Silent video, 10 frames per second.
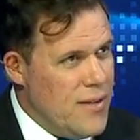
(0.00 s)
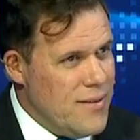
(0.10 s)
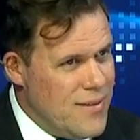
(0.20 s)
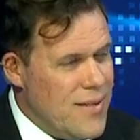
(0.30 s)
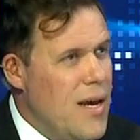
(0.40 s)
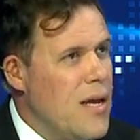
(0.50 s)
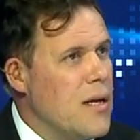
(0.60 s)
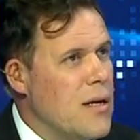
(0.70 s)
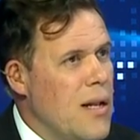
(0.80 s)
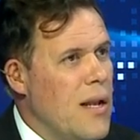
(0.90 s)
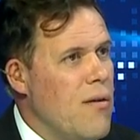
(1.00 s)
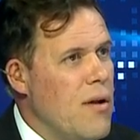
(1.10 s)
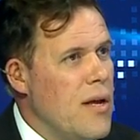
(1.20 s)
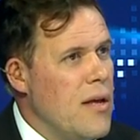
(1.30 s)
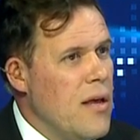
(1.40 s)
say
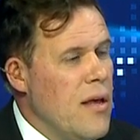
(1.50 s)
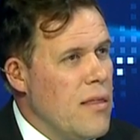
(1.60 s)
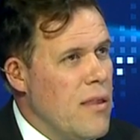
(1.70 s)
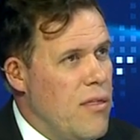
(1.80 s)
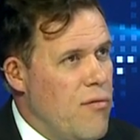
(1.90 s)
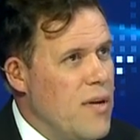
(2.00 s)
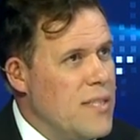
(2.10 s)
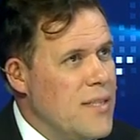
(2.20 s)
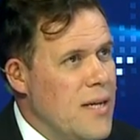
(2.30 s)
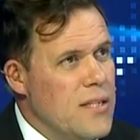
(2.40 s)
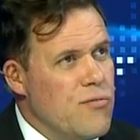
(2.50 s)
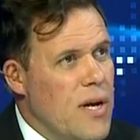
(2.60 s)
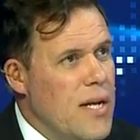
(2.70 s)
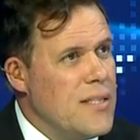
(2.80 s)
clearly the threats that Israeli